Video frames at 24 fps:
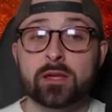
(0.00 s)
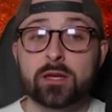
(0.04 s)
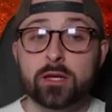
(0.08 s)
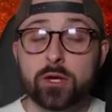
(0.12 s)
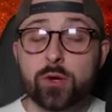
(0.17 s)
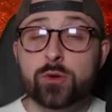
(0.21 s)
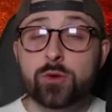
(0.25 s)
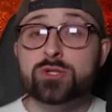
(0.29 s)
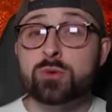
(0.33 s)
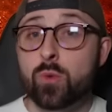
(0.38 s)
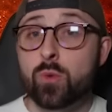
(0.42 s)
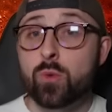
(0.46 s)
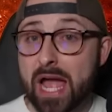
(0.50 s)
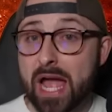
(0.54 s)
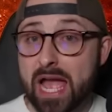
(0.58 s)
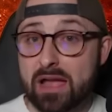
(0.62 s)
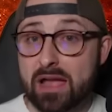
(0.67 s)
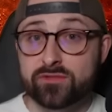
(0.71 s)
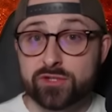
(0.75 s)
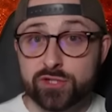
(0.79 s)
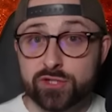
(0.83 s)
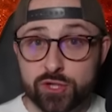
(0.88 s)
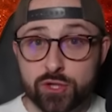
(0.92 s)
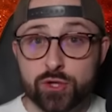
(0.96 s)
Luton will
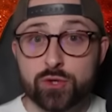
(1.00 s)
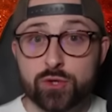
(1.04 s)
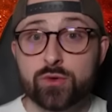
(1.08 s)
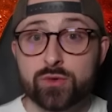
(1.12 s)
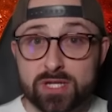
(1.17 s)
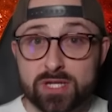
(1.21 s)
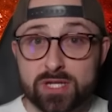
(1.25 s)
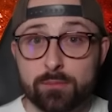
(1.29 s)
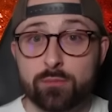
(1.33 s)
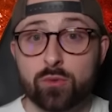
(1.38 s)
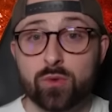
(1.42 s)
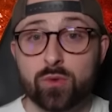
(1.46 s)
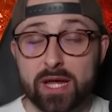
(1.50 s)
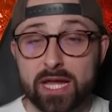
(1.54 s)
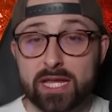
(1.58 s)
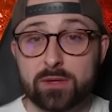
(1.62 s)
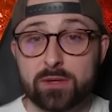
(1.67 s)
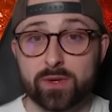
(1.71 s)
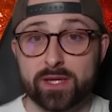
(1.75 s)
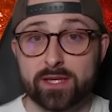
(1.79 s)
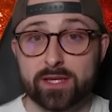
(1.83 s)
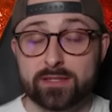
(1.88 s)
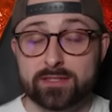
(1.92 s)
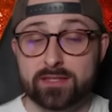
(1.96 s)
have 2 double
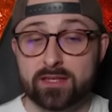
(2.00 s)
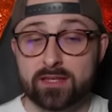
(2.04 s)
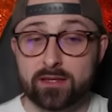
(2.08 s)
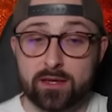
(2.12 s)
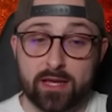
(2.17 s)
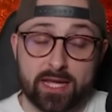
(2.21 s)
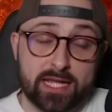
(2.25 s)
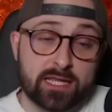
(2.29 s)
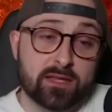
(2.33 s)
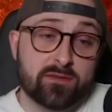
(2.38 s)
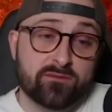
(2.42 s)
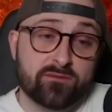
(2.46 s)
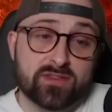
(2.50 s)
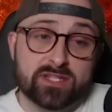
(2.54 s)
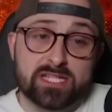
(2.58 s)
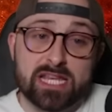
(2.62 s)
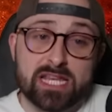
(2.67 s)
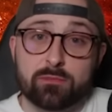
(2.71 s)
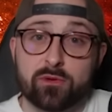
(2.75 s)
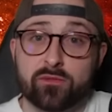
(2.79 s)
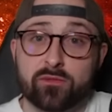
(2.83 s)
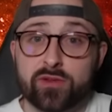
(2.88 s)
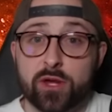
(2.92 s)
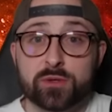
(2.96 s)
game weeks in the
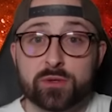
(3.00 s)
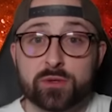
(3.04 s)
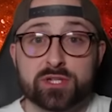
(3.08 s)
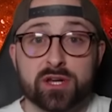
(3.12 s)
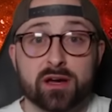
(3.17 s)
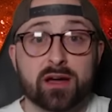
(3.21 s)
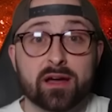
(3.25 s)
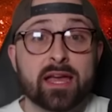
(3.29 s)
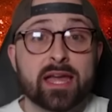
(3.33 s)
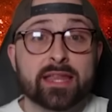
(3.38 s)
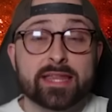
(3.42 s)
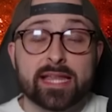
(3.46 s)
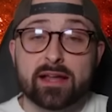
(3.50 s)
foreseeable future.